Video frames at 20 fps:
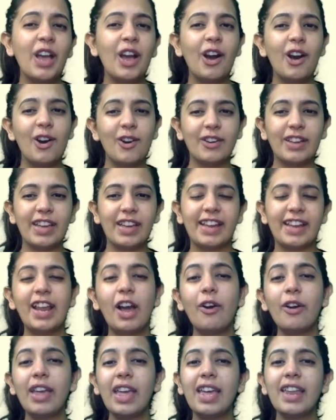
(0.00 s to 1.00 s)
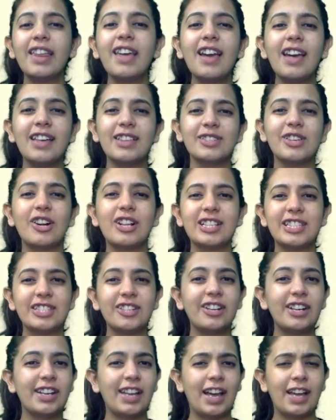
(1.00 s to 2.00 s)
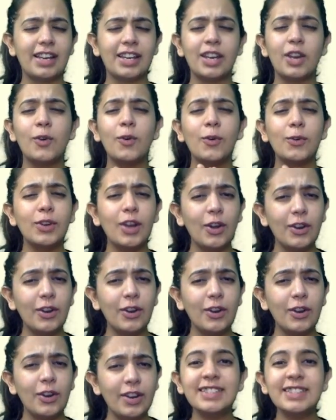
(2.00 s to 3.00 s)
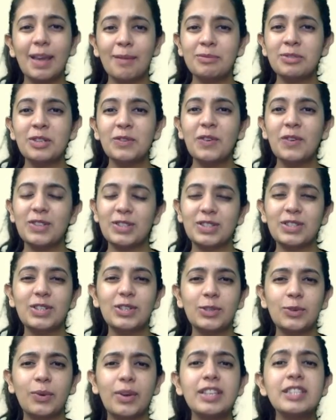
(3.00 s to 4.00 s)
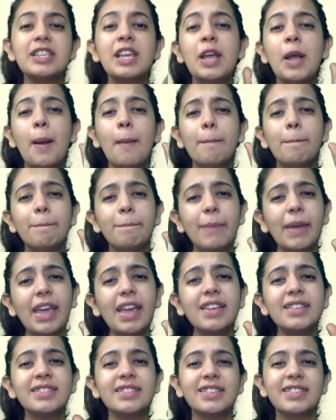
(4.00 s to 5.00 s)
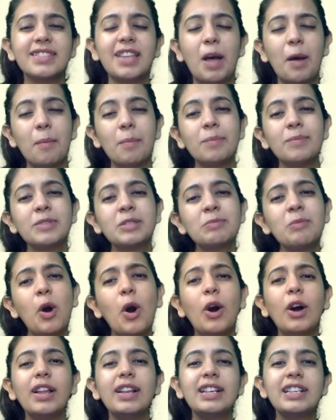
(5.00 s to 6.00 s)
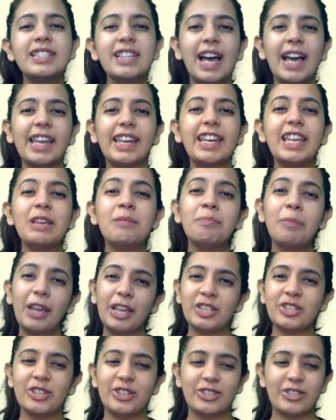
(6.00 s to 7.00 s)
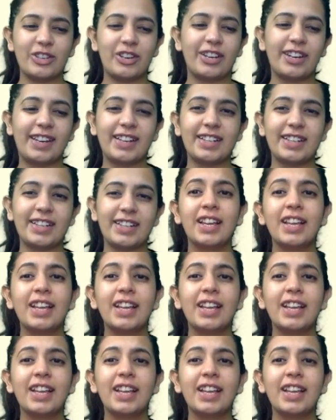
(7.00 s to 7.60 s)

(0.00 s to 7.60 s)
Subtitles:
Okay, now area is also done. Now next step she wants to do is paste some small tiny pictures on it.